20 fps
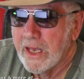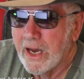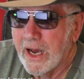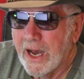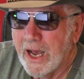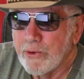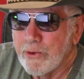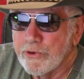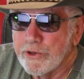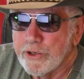
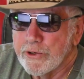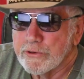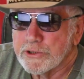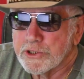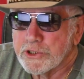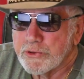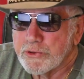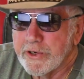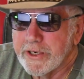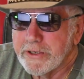I will
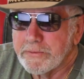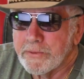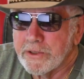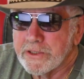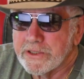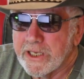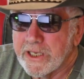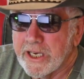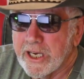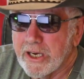use
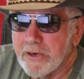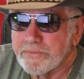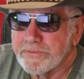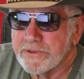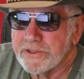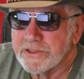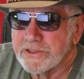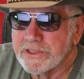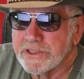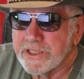treatment to help
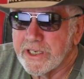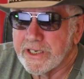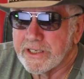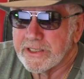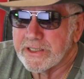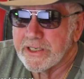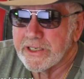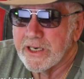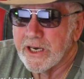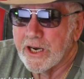the
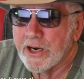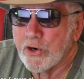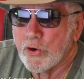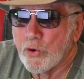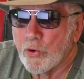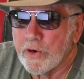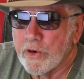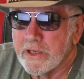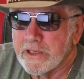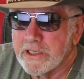sick
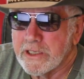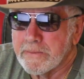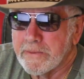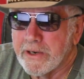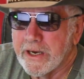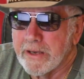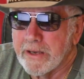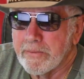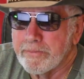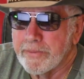according to
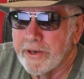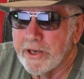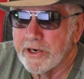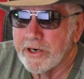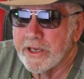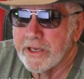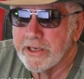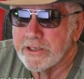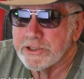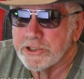my
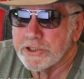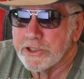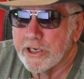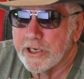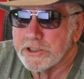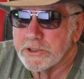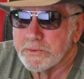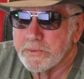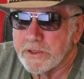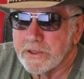ability and
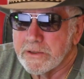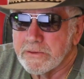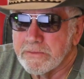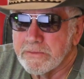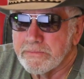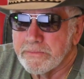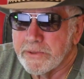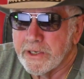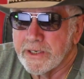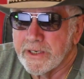judgment,
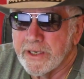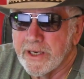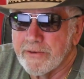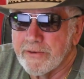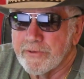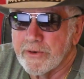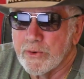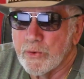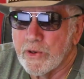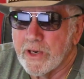but
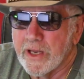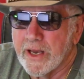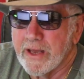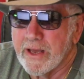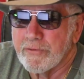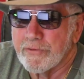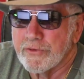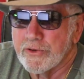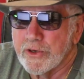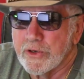never will
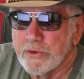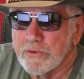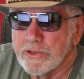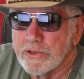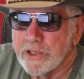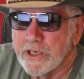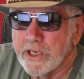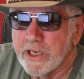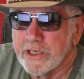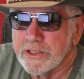I view
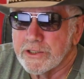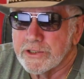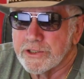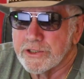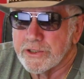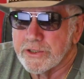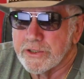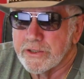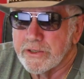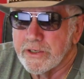to
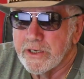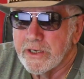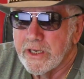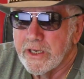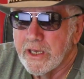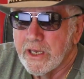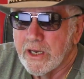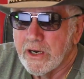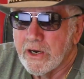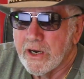injure
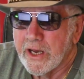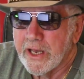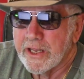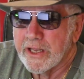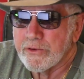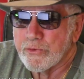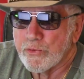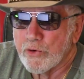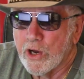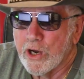
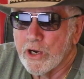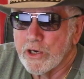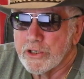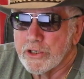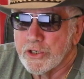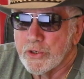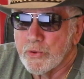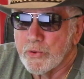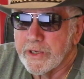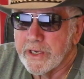and
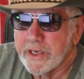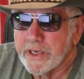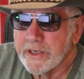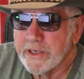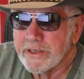wrongdoing.